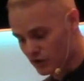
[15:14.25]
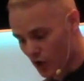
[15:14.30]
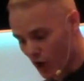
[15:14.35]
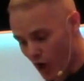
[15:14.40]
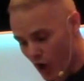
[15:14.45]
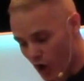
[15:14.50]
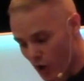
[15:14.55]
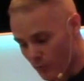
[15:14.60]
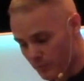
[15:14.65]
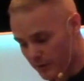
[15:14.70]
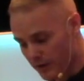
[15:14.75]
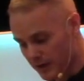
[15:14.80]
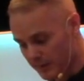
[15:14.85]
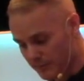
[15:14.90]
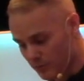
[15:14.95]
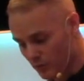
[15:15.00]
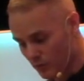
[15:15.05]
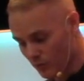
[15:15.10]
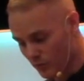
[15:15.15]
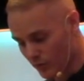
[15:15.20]
all
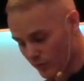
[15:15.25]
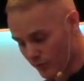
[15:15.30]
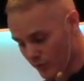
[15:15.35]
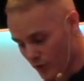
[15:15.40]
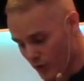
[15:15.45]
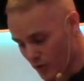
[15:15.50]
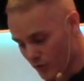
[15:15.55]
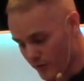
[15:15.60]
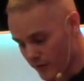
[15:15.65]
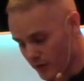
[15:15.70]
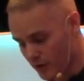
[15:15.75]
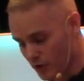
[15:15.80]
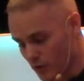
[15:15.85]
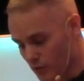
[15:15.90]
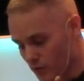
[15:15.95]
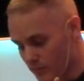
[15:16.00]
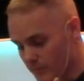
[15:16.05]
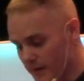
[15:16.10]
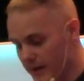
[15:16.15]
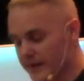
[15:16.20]
people will know that you
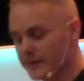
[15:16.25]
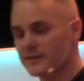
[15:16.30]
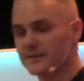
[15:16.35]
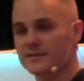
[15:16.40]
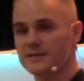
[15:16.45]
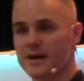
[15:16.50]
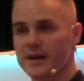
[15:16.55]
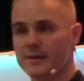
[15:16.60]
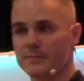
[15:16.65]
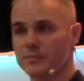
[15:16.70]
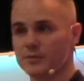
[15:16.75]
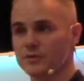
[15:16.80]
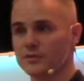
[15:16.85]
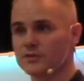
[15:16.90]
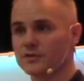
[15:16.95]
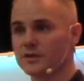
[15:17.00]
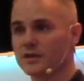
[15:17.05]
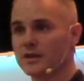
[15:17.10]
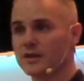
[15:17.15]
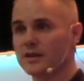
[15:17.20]
are my disciples,